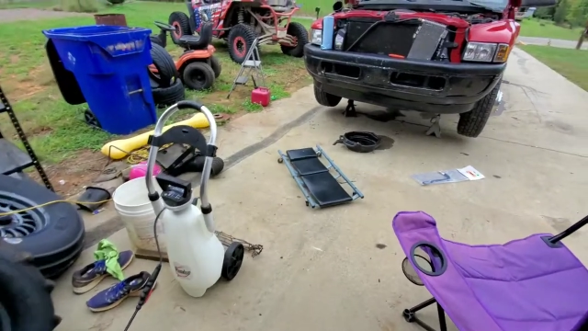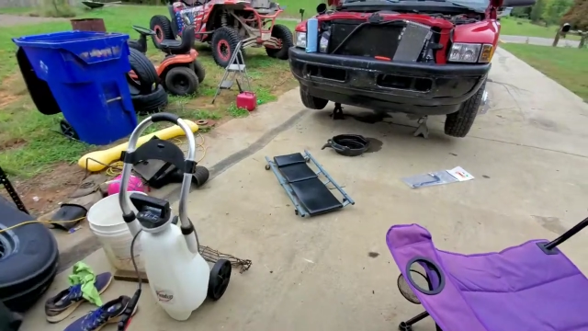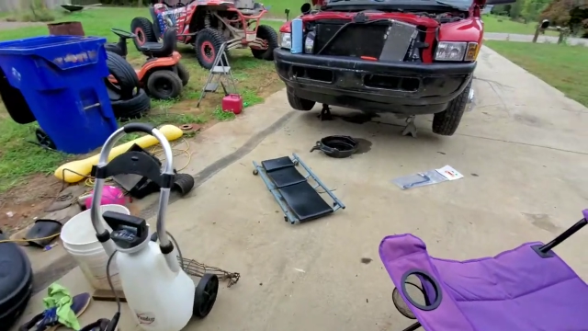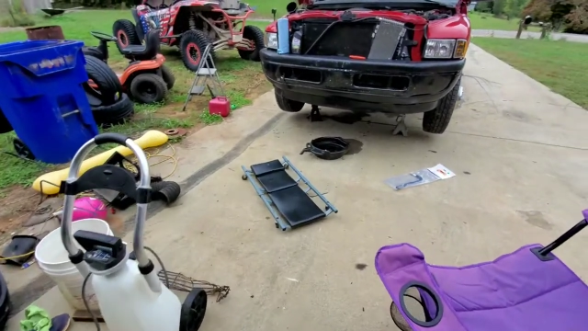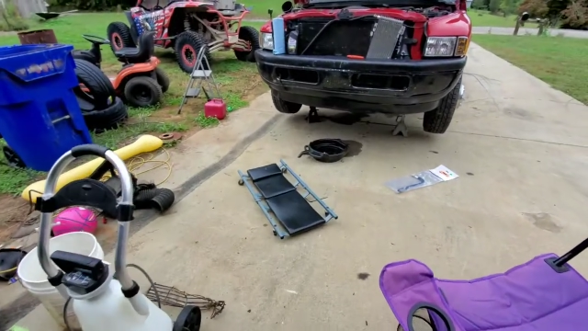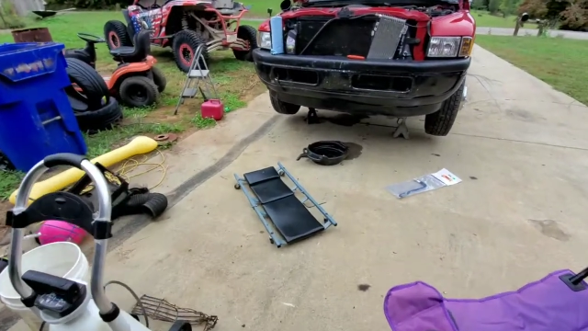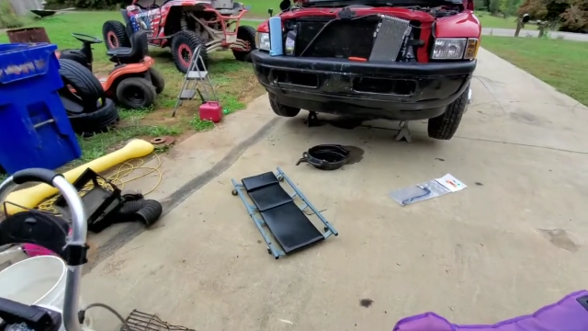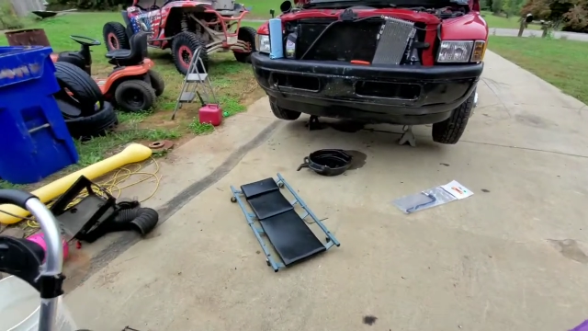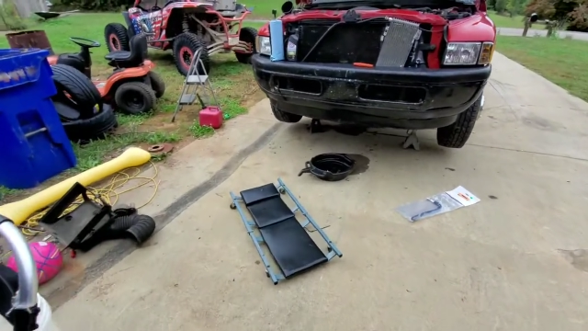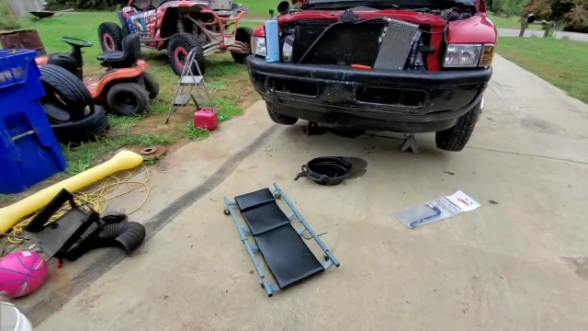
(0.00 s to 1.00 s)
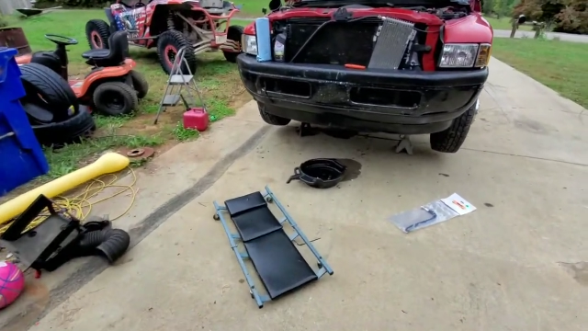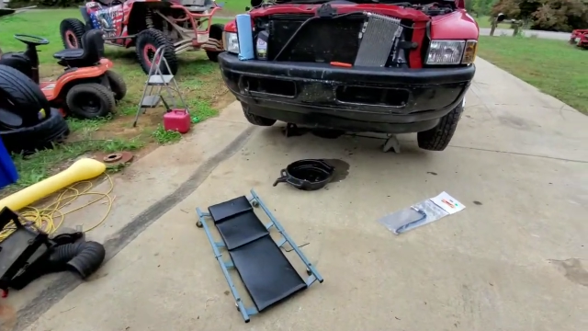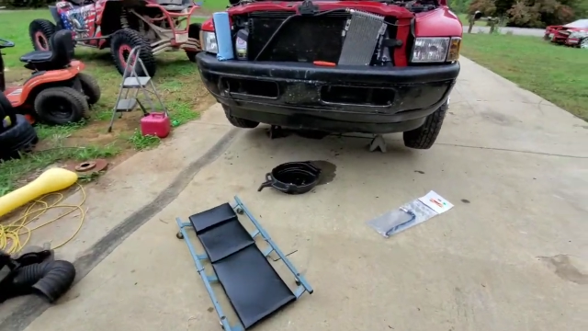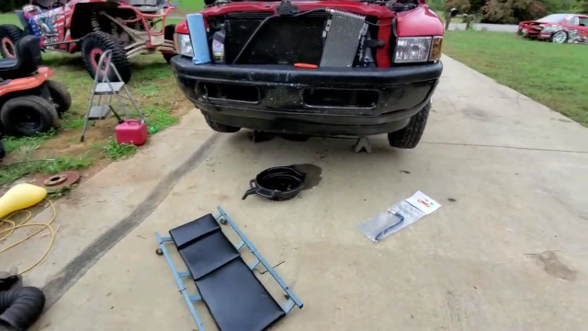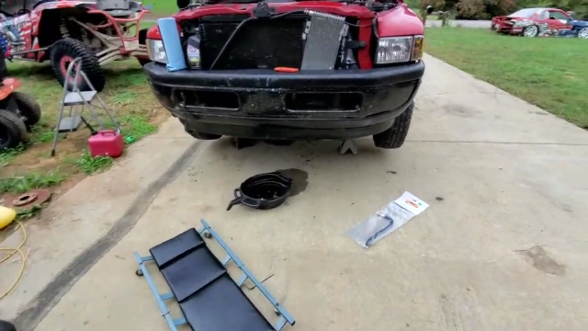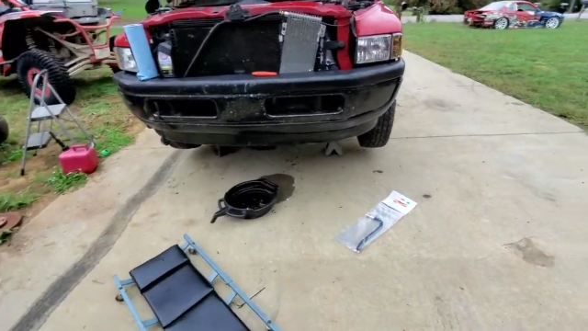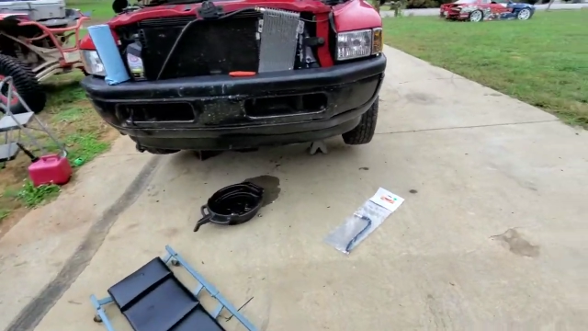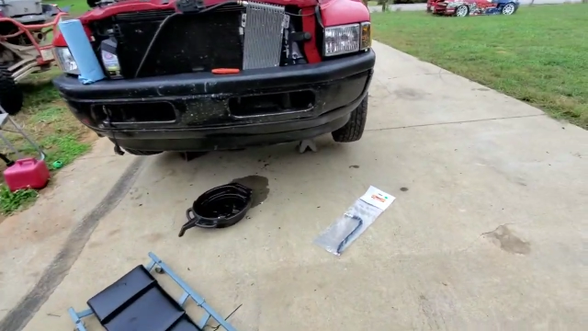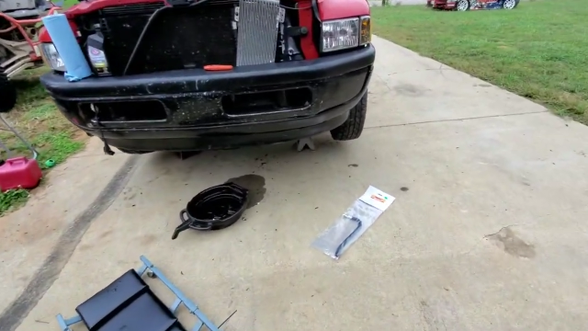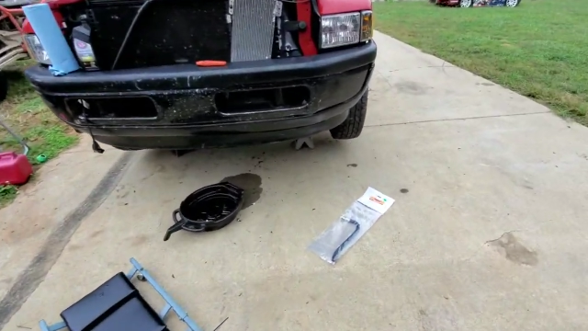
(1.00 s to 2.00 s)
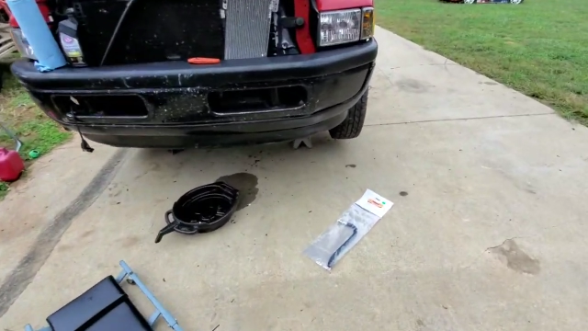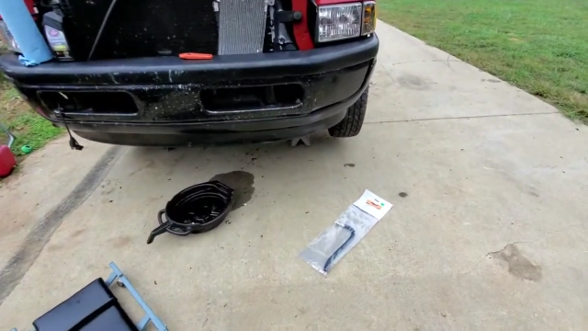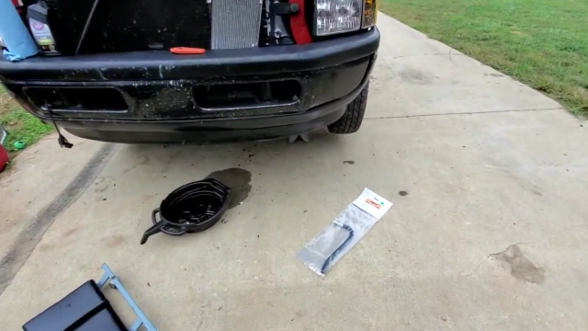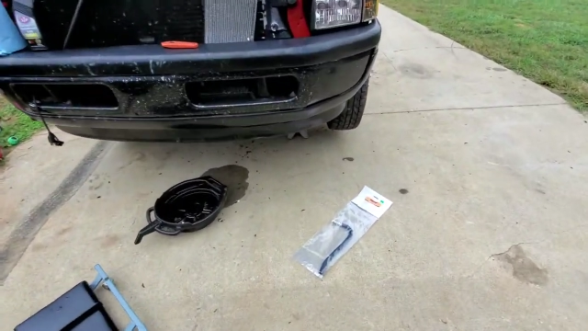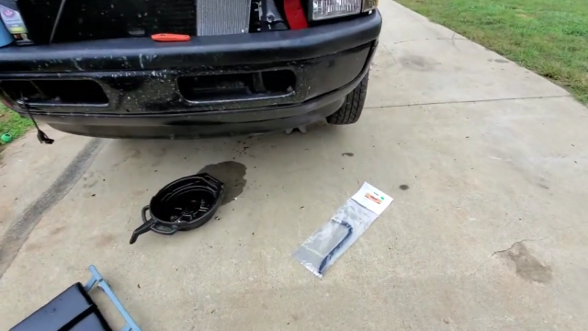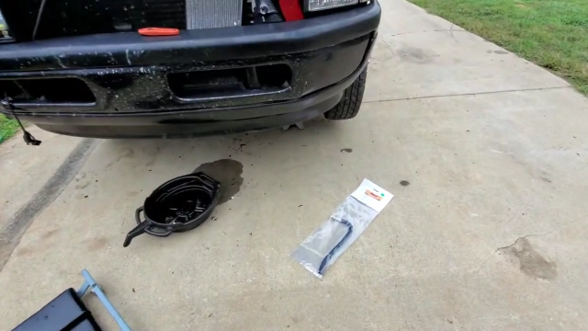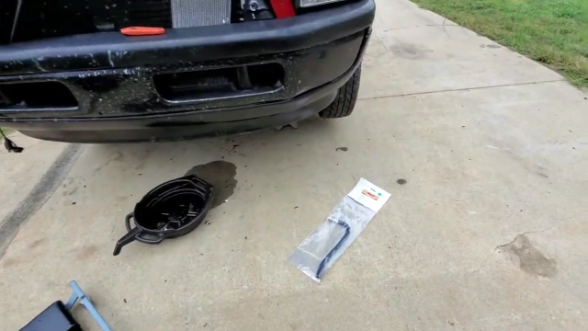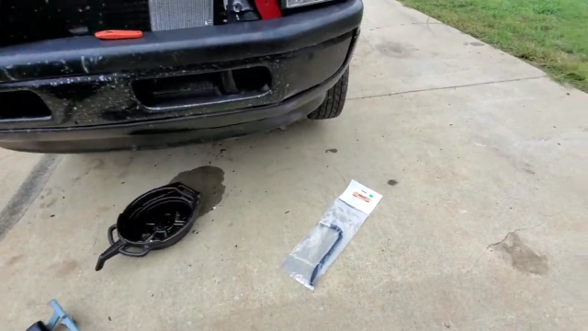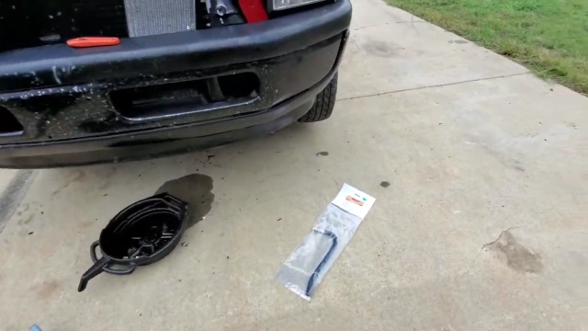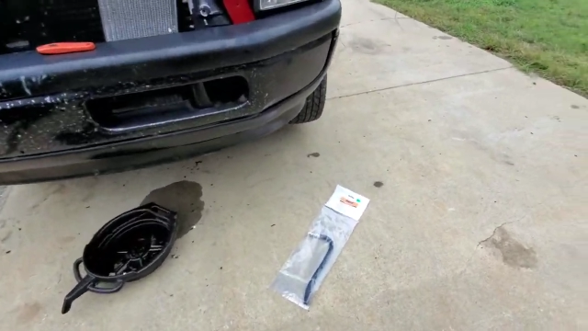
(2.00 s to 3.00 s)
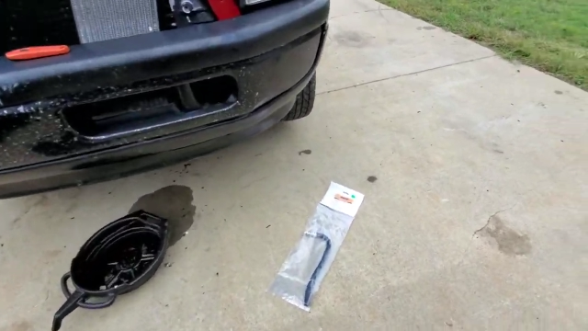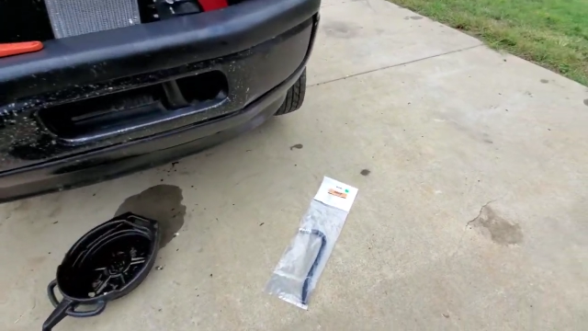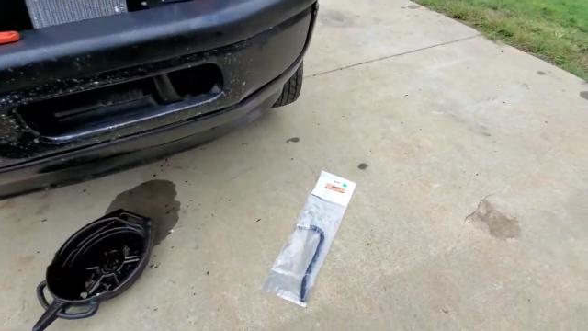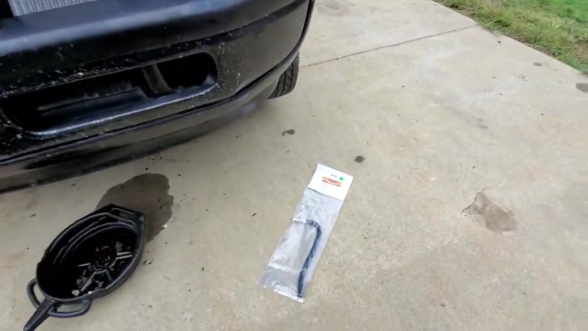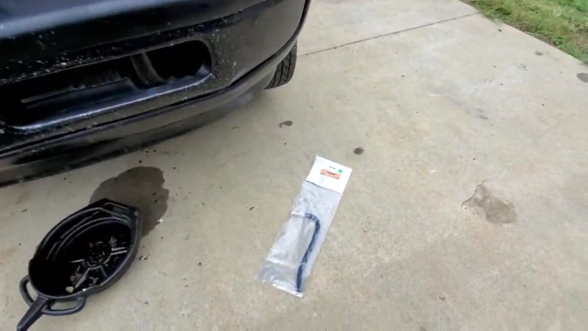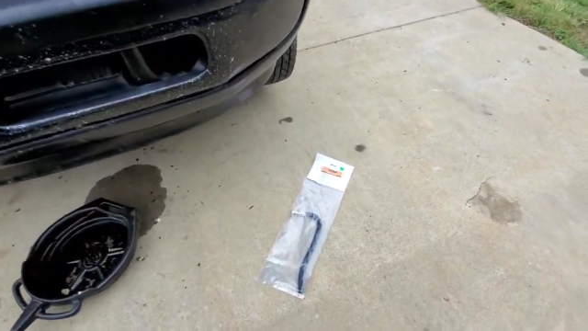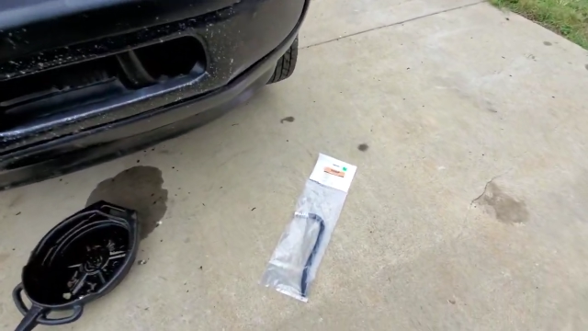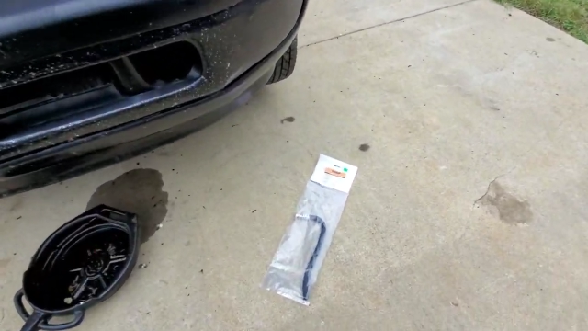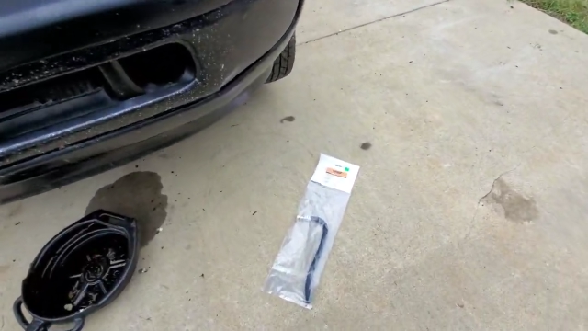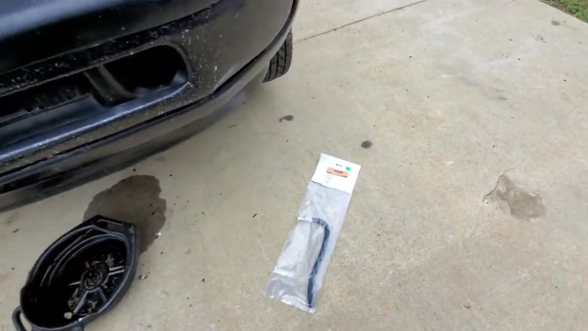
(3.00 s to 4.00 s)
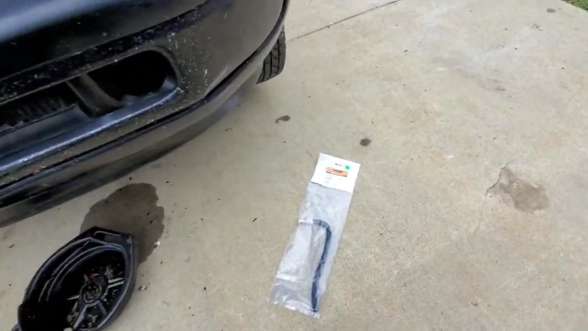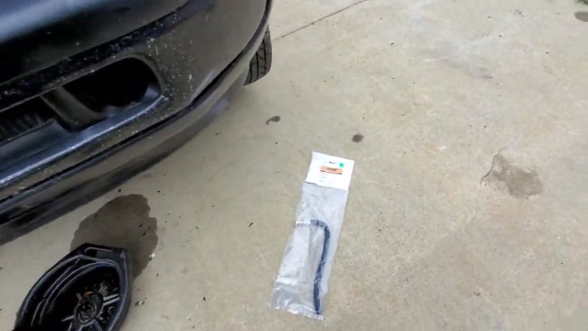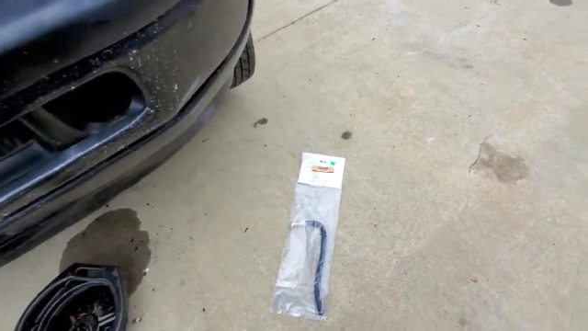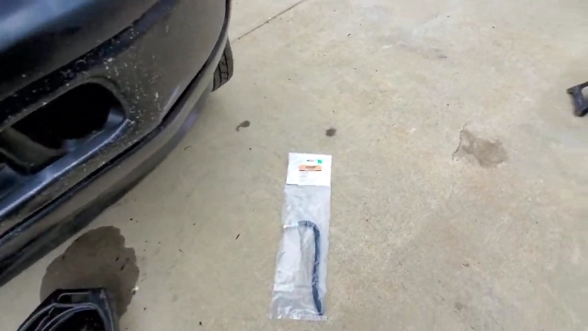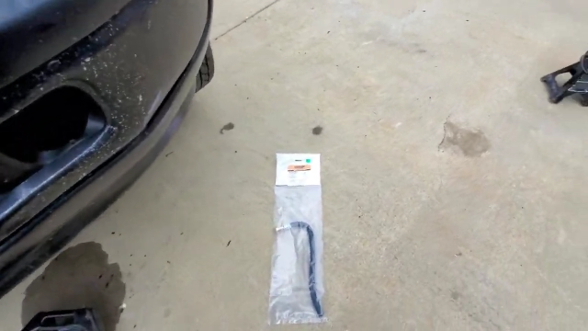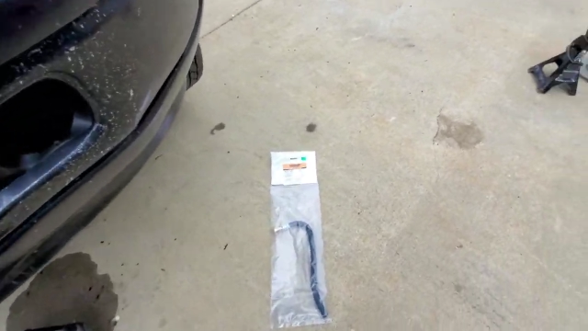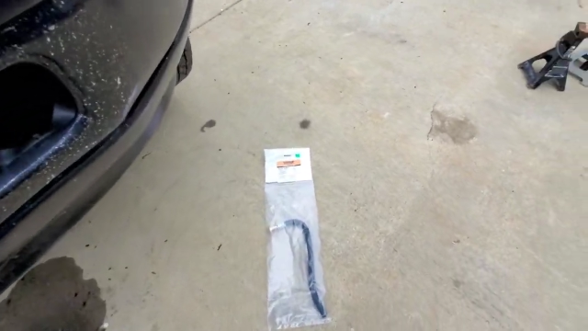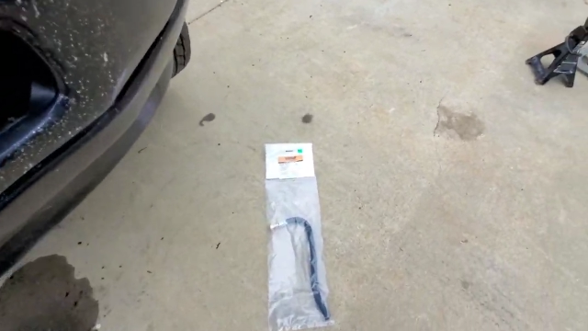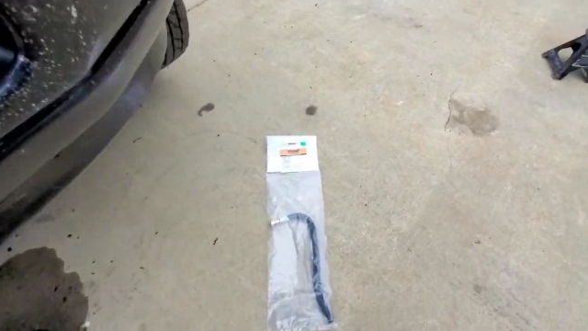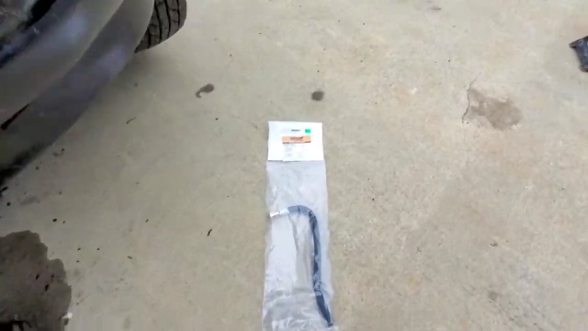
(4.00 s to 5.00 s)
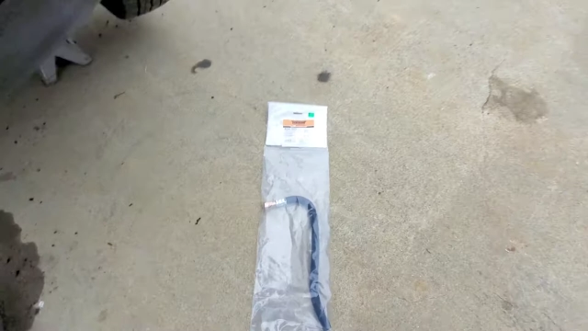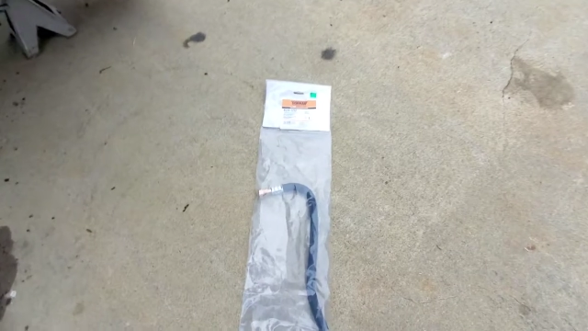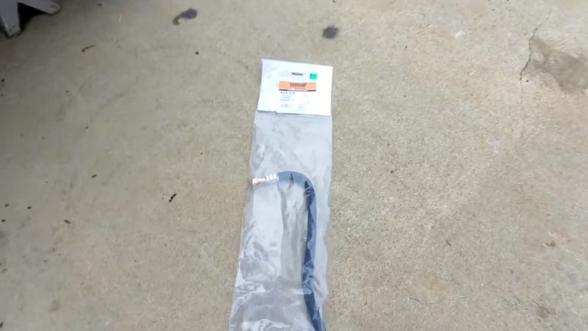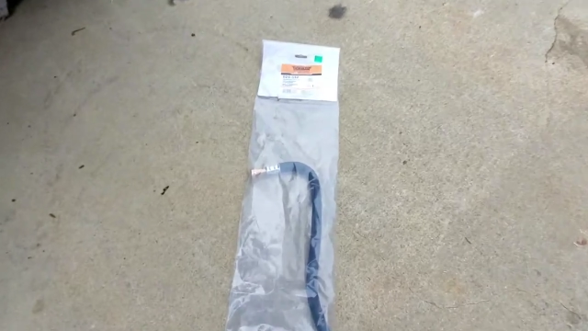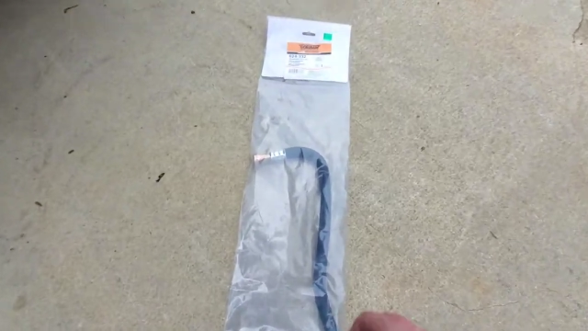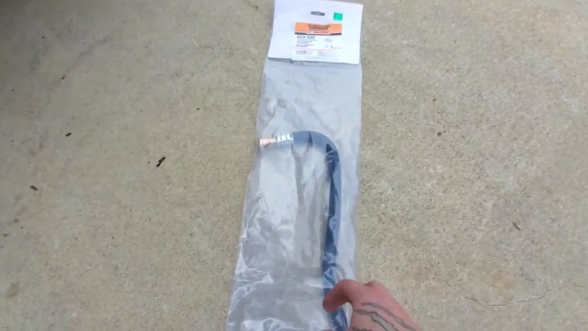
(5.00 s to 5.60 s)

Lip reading: [unreadable: no face in view]